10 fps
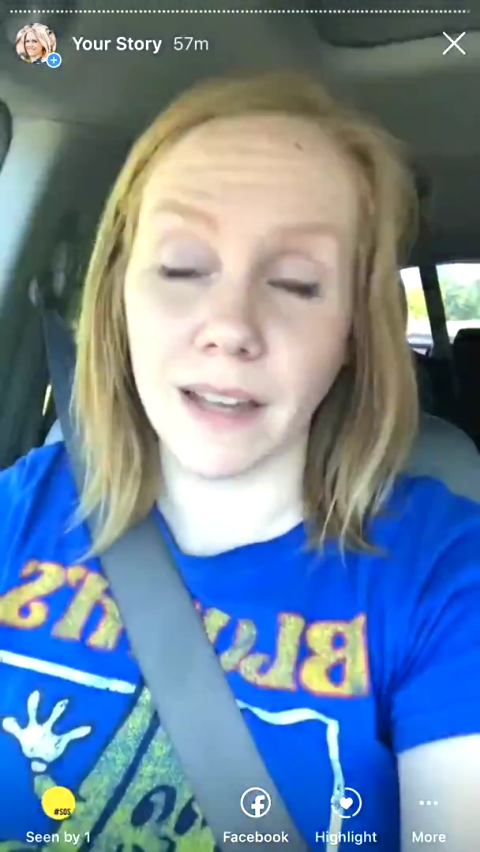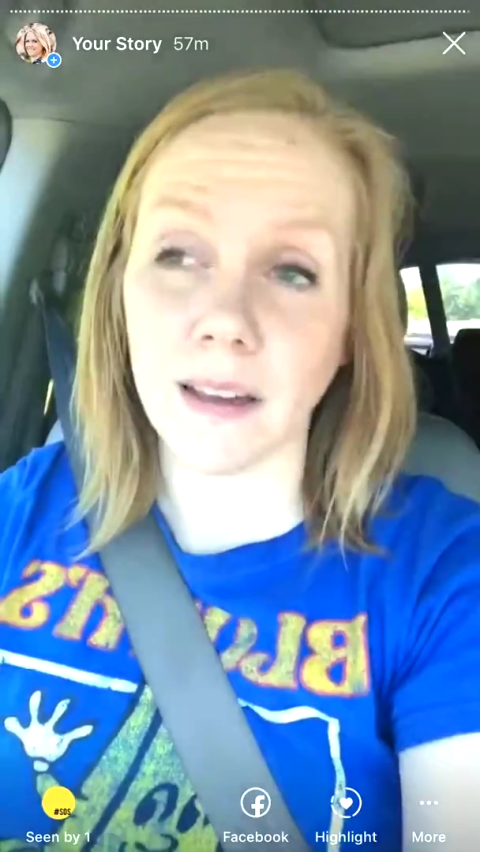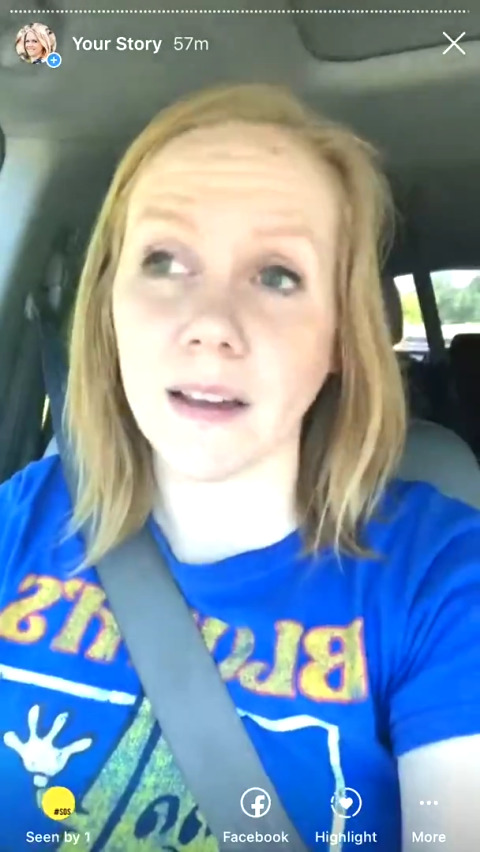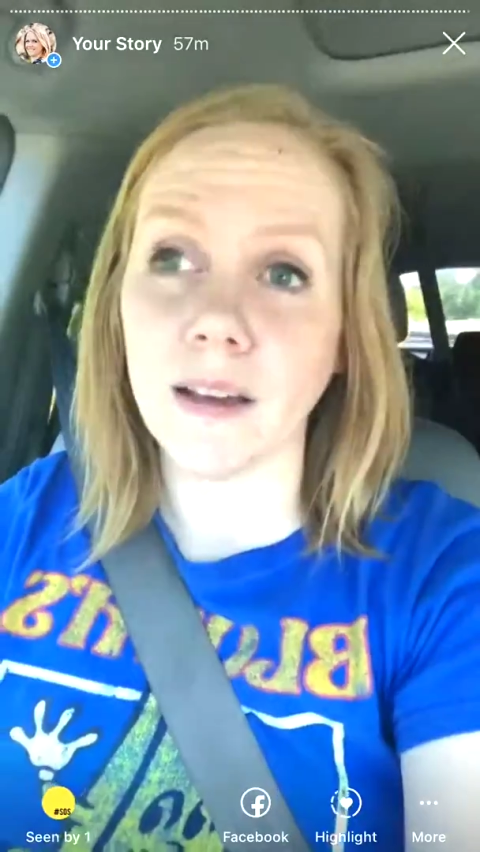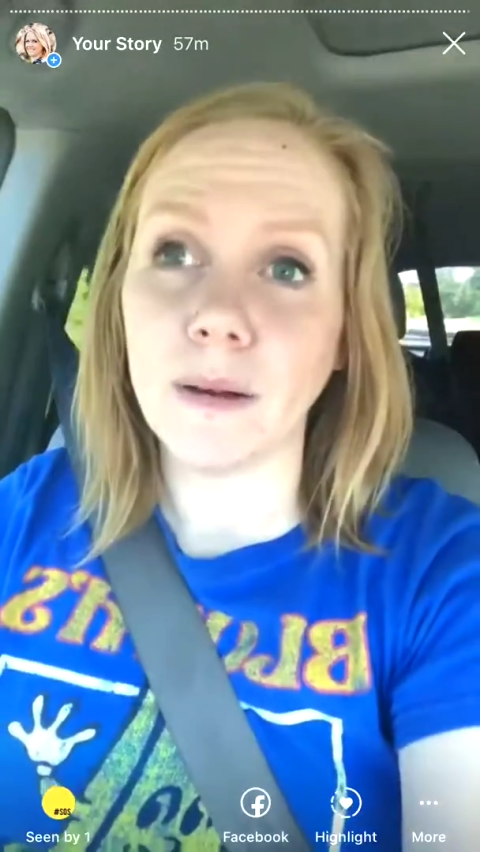
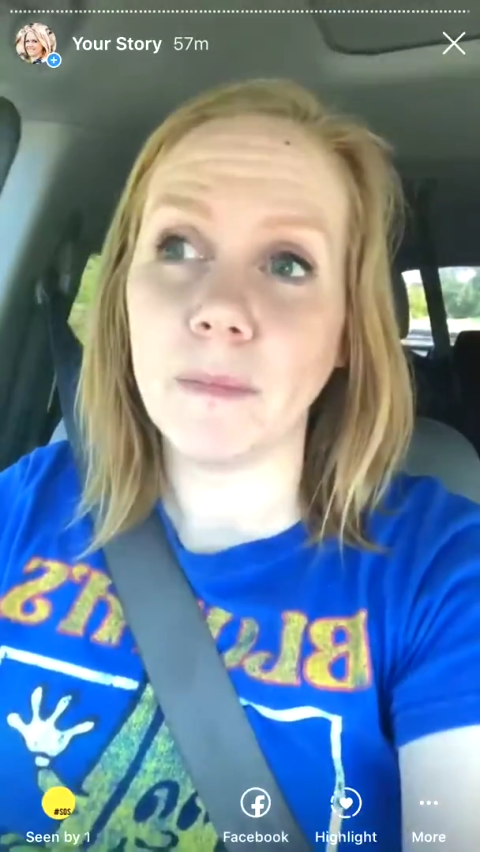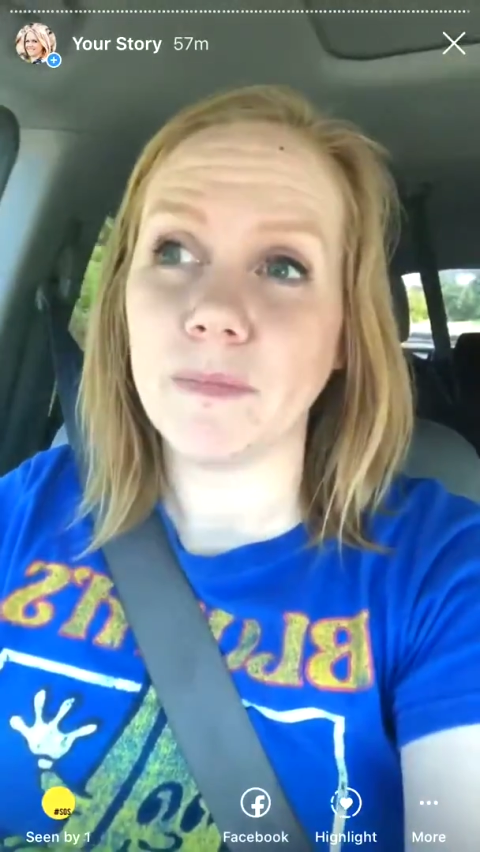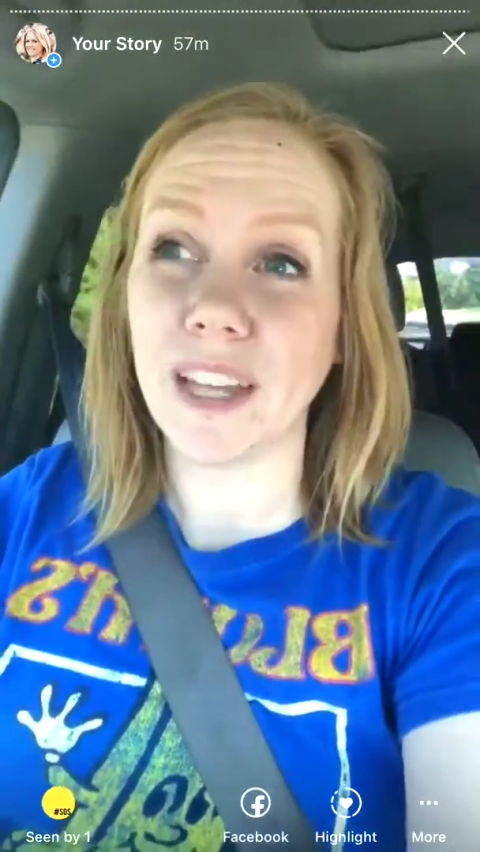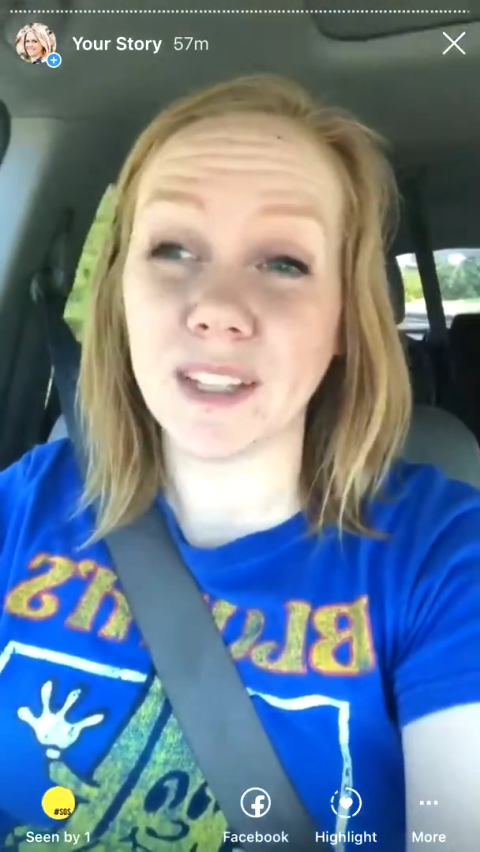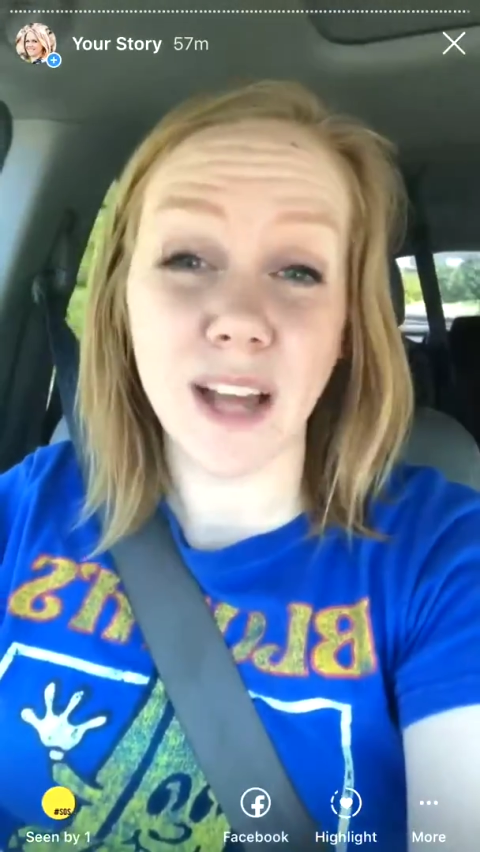It's not
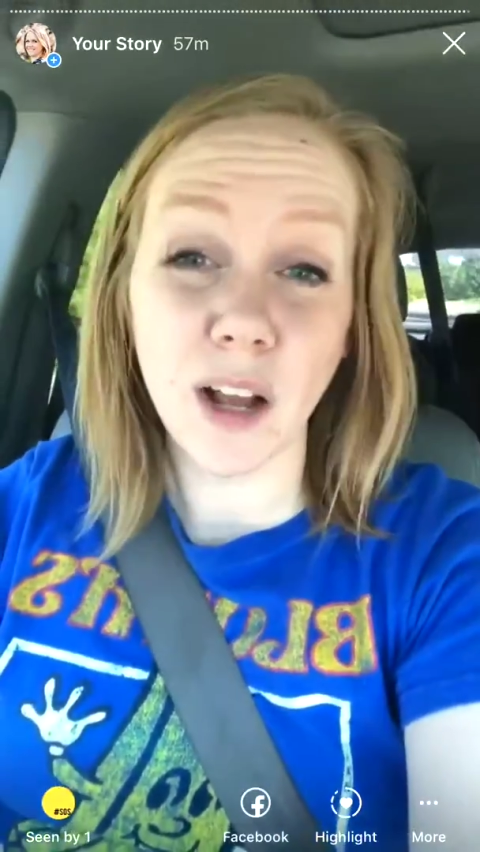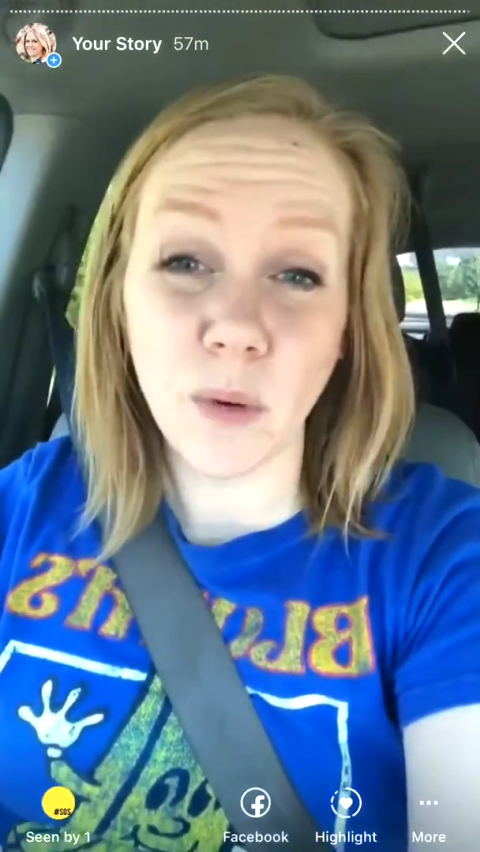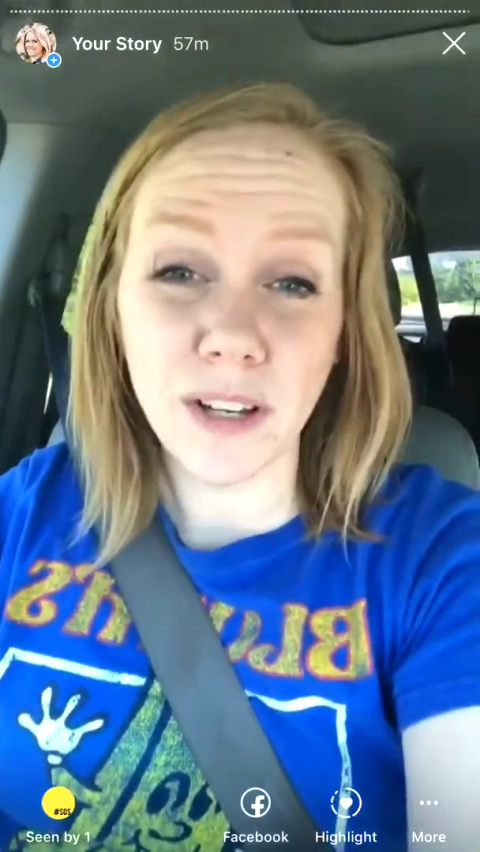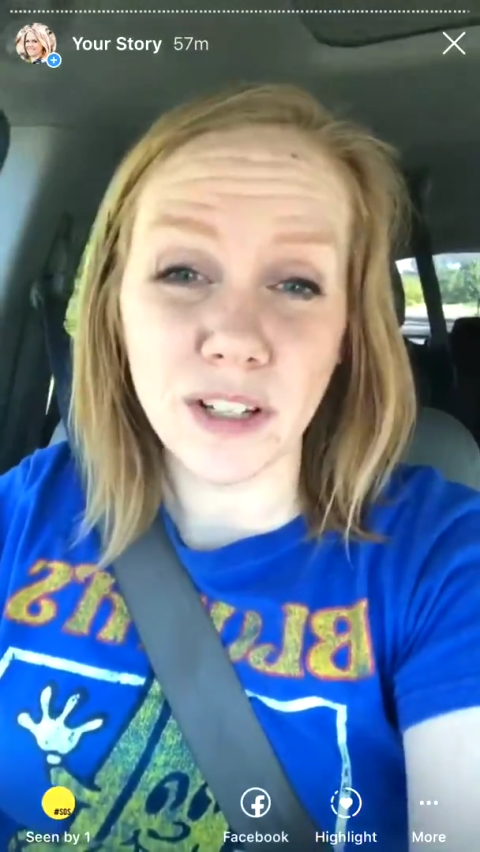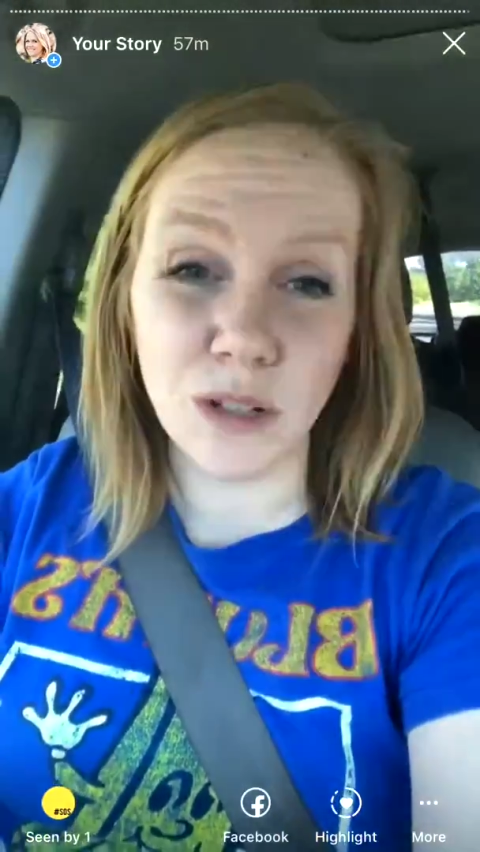going to.
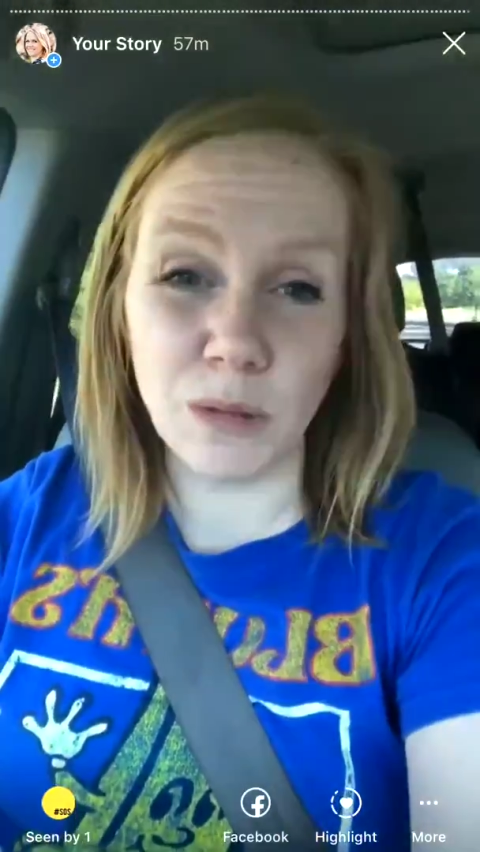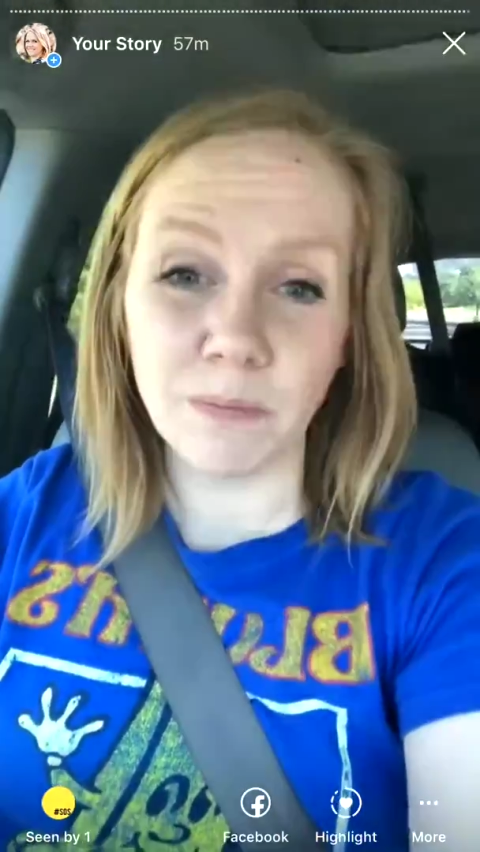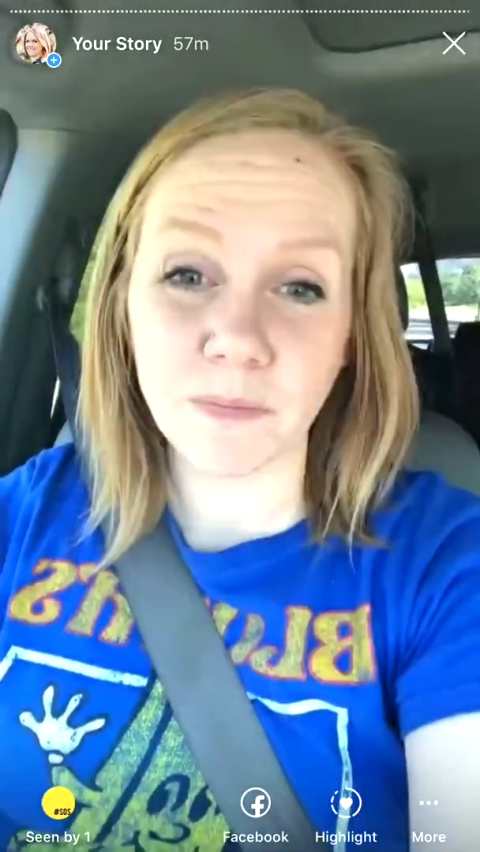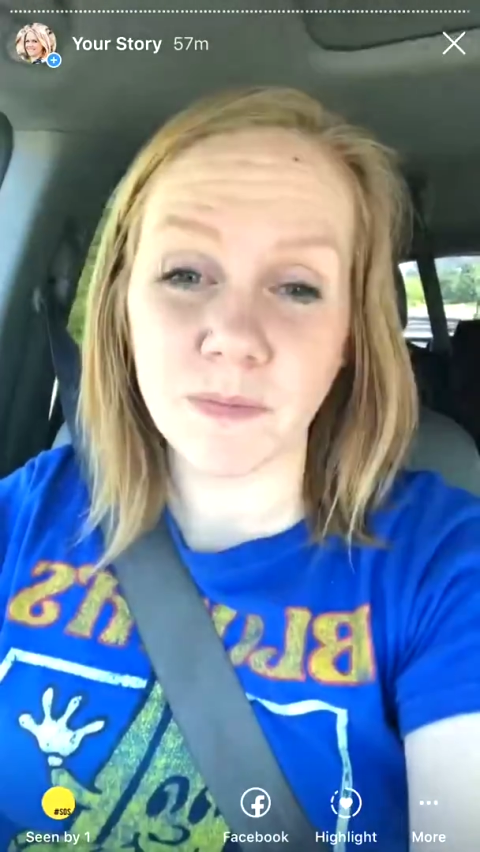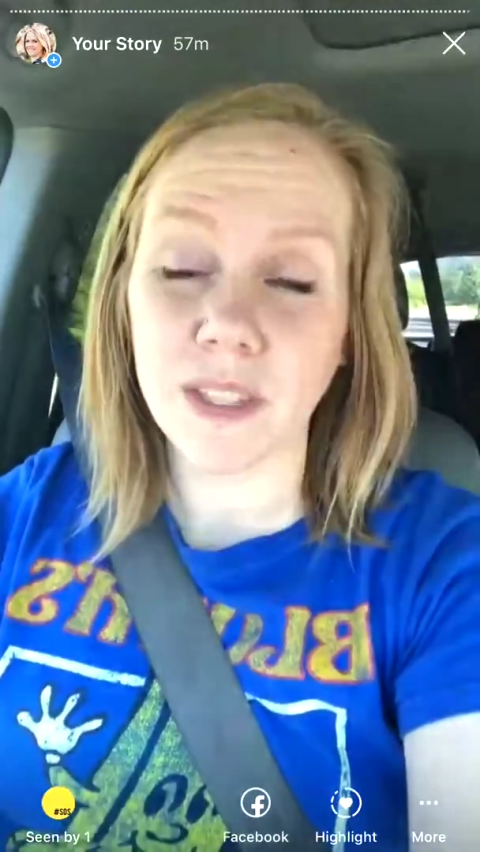
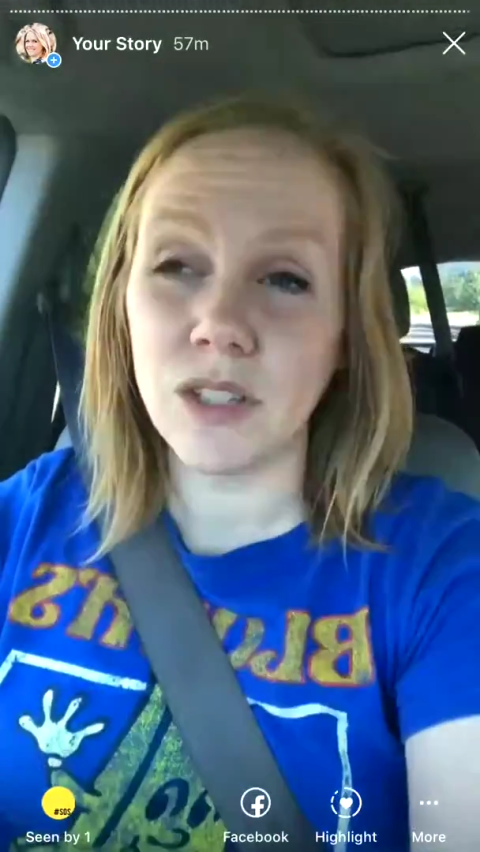So,